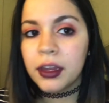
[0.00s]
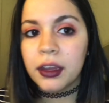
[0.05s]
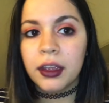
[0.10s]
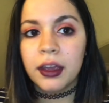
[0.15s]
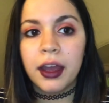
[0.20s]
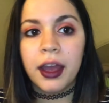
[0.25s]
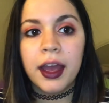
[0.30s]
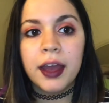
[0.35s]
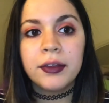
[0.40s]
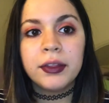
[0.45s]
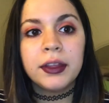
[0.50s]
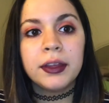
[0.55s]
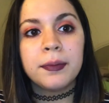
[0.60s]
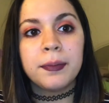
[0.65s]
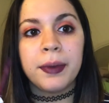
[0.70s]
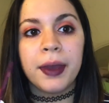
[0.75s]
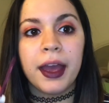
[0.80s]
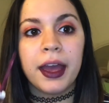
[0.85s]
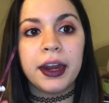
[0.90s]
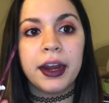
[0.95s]
I had the
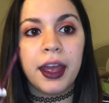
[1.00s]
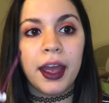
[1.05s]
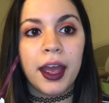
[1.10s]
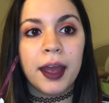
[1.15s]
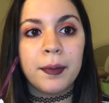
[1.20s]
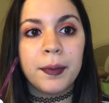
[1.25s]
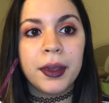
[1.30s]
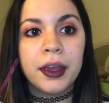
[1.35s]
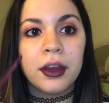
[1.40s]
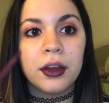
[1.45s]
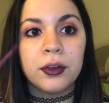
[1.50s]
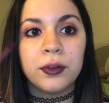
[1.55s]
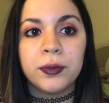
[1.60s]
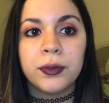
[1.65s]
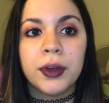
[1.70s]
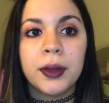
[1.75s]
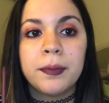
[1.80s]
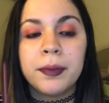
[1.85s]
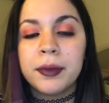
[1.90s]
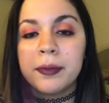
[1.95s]
bad habit of
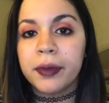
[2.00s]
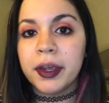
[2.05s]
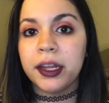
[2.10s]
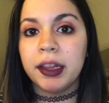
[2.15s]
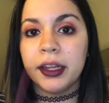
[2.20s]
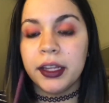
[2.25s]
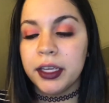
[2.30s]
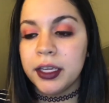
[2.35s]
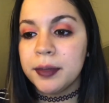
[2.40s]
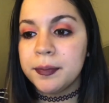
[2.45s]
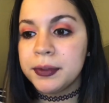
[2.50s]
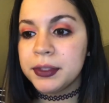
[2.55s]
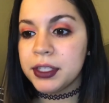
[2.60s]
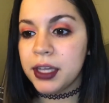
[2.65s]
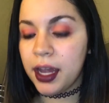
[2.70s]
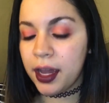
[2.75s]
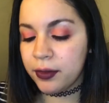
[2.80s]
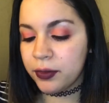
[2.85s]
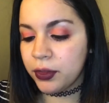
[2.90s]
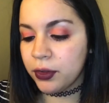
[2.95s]
rubbing my lips
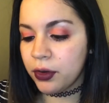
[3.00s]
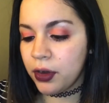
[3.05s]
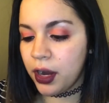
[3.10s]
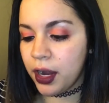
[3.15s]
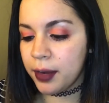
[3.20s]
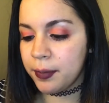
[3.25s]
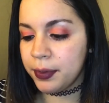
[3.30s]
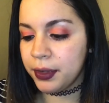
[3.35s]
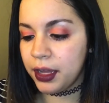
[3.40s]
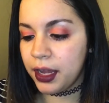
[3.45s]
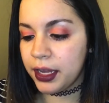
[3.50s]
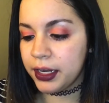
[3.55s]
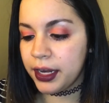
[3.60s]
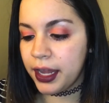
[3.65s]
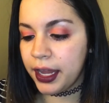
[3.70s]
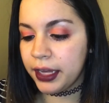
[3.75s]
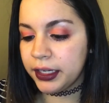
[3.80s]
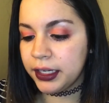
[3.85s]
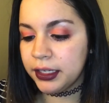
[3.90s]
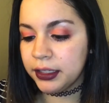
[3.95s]
after I applied
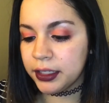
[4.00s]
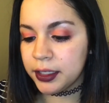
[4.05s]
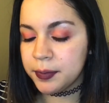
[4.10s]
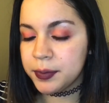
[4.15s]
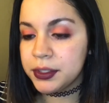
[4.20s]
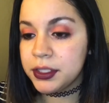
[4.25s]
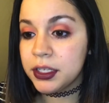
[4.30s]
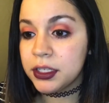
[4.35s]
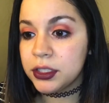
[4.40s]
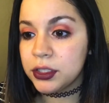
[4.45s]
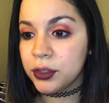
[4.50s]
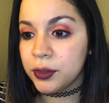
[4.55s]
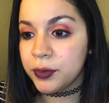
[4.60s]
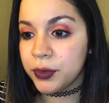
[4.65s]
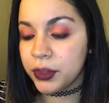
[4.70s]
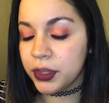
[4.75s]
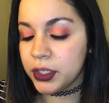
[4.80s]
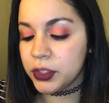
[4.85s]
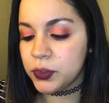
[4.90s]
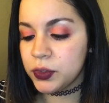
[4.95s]
any lipstick, so
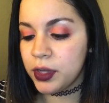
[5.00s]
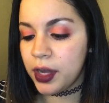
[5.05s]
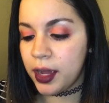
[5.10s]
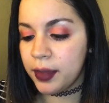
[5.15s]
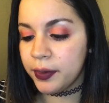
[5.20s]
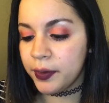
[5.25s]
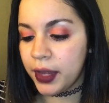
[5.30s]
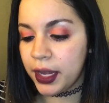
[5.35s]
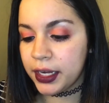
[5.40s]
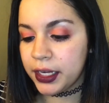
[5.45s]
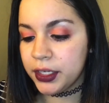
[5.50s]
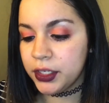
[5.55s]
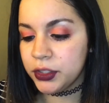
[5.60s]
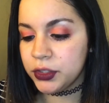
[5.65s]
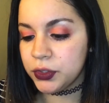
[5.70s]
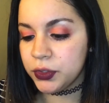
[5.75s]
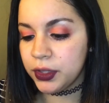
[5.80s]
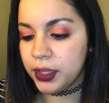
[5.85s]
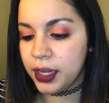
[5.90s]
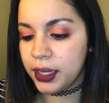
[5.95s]
for this one I'm not gonna
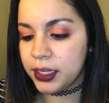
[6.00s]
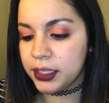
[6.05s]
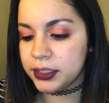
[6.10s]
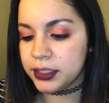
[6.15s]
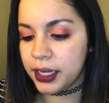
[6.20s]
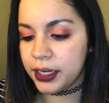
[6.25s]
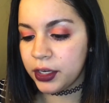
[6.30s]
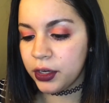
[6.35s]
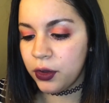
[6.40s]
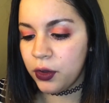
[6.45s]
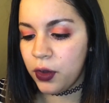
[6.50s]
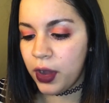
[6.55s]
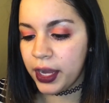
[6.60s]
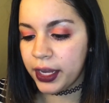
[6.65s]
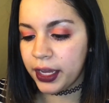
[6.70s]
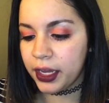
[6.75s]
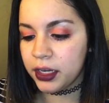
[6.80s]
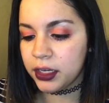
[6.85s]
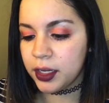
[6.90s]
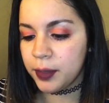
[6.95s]
do that because I know I
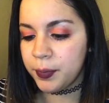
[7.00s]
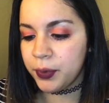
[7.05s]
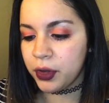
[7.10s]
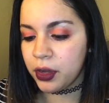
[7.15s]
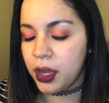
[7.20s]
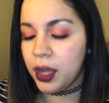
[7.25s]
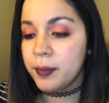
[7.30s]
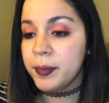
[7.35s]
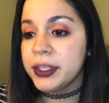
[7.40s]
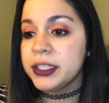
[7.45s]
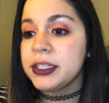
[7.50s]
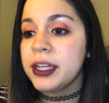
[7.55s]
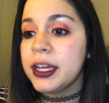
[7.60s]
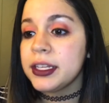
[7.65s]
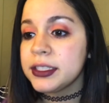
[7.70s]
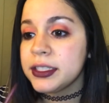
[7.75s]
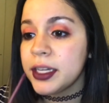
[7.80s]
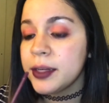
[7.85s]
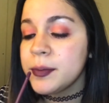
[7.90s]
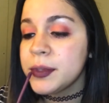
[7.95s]
got a couple comments
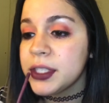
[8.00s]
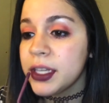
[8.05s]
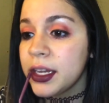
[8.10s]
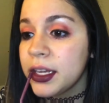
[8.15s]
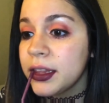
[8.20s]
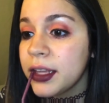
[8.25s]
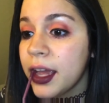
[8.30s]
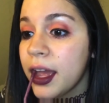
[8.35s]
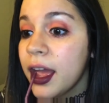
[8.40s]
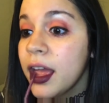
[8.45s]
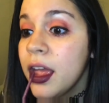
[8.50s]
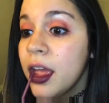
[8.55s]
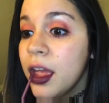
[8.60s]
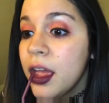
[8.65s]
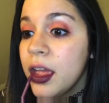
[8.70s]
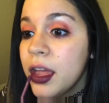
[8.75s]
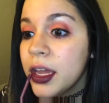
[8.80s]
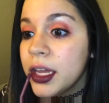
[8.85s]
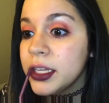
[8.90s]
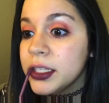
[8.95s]
last time saying that
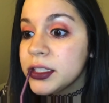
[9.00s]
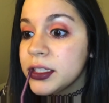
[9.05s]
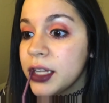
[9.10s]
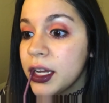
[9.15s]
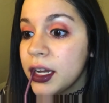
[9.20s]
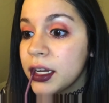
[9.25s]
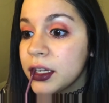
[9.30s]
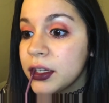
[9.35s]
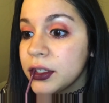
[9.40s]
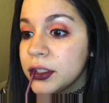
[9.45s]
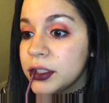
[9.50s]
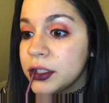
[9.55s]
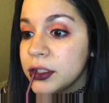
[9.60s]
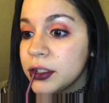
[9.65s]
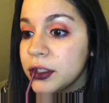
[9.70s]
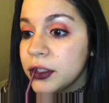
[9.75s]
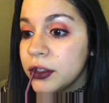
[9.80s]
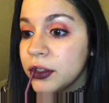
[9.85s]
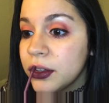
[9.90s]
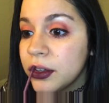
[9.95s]
it's not good
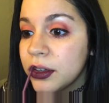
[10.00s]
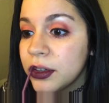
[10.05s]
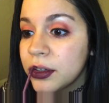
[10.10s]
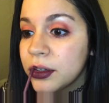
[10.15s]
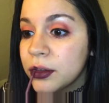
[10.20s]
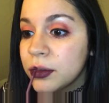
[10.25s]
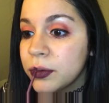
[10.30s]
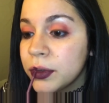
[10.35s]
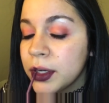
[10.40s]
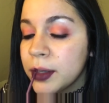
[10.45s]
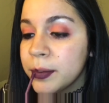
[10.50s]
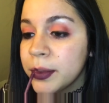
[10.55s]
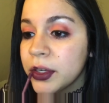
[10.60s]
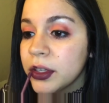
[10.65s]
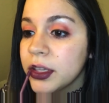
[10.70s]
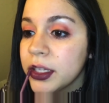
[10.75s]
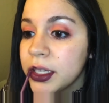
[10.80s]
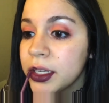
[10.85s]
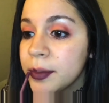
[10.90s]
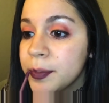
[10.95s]
to rub your
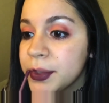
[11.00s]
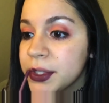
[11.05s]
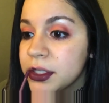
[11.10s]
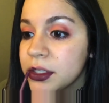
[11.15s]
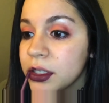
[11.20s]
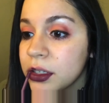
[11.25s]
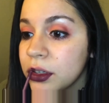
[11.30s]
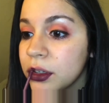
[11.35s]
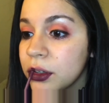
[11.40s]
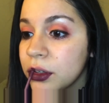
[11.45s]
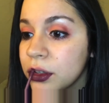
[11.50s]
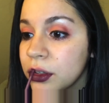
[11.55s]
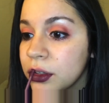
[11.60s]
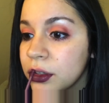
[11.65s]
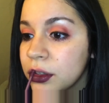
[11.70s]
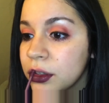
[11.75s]
lips, so